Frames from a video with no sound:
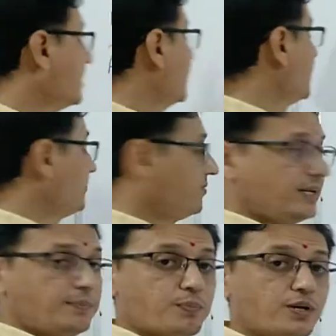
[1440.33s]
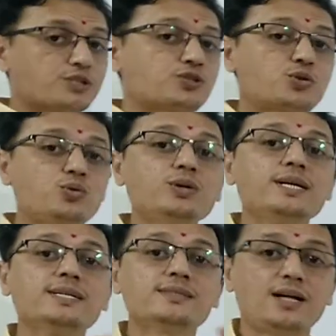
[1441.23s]
Fe+2
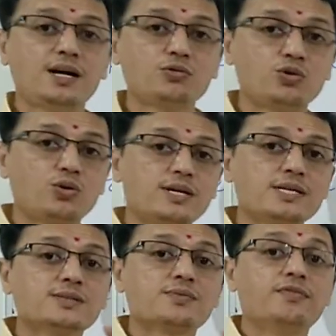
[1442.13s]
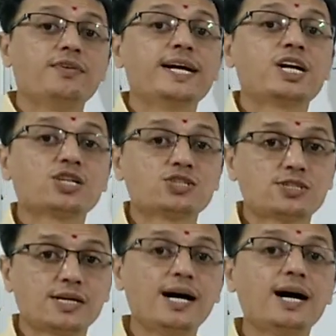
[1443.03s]
is now known as
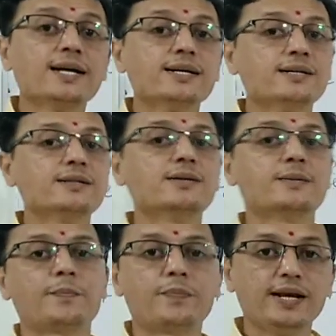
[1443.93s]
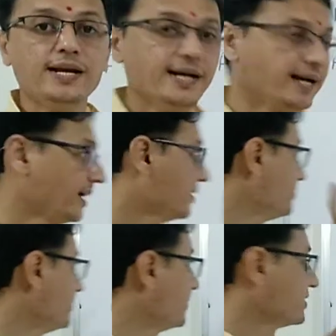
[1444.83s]
ferrous iron and
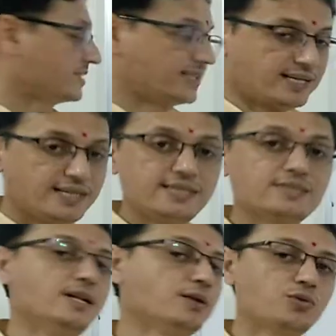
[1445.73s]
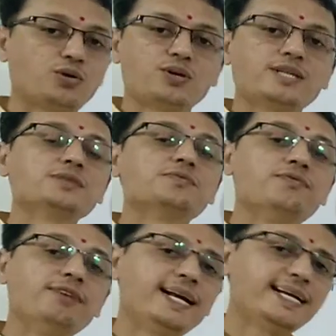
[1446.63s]
Fe+3 is now known as
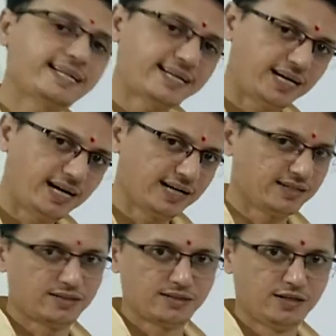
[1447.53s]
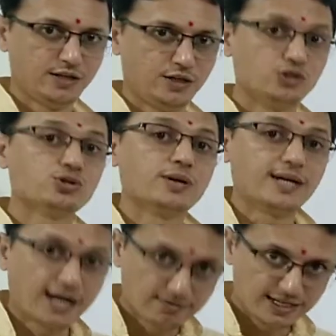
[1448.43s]
ferric iron. So
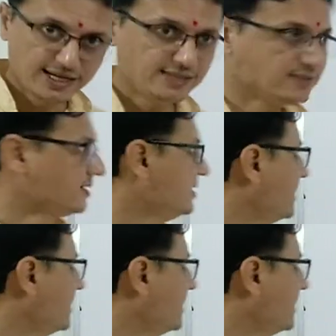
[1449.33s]
nowadays the